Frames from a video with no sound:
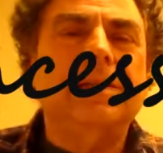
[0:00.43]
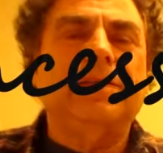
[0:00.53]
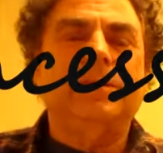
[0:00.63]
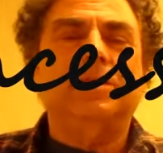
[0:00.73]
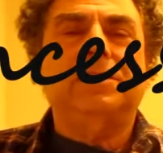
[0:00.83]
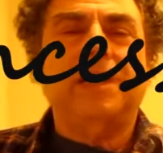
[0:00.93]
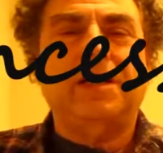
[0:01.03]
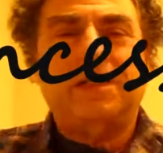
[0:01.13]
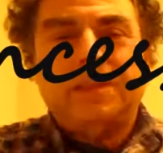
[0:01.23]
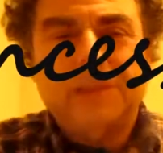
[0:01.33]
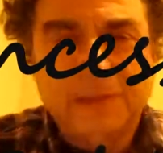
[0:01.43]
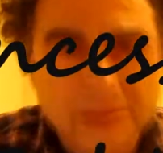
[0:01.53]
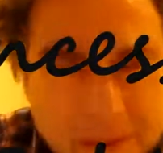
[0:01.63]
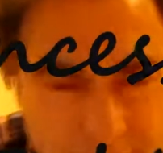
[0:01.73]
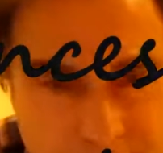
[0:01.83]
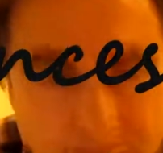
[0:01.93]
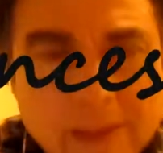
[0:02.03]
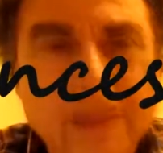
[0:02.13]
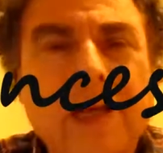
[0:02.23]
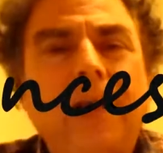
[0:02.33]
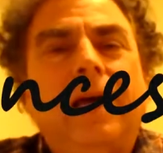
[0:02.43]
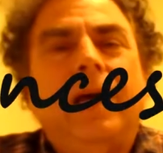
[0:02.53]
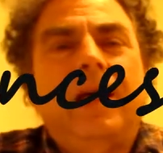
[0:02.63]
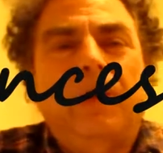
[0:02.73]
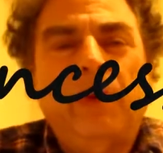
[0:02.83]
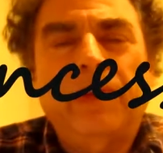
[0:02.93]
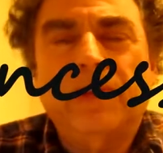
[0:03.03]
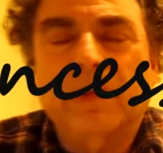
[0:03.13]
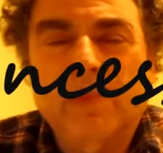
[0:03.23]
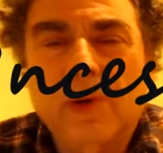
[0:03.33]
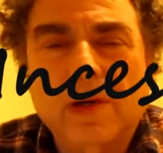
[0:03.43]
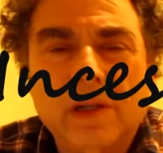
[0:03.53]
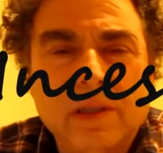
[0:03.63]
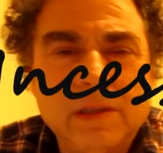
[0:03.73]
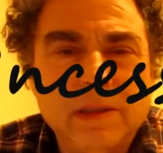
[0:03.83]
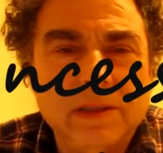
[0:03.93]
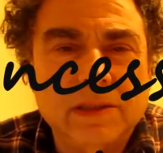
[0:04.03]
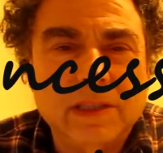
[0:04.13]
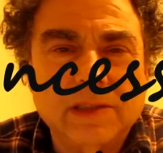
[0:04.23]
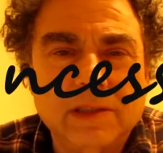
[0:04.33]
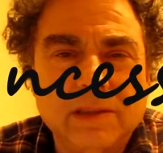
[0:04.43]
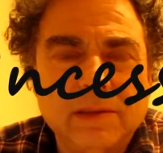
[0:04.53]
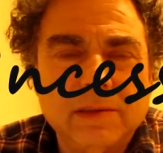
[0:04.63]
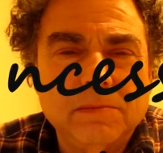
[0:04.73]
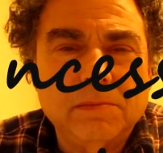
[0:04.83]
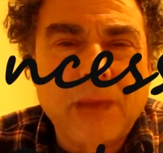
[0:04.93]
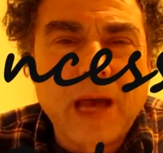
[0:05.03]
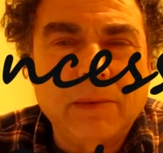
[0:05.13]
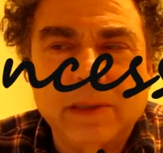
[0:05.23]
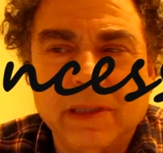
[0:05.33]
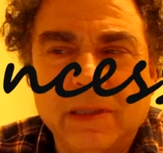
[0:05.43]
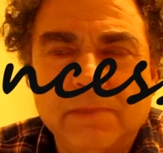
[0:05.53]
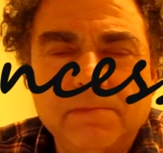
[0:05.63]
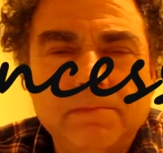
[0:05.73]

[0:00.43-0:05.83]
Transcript: This is Harris with some more incessant babbling.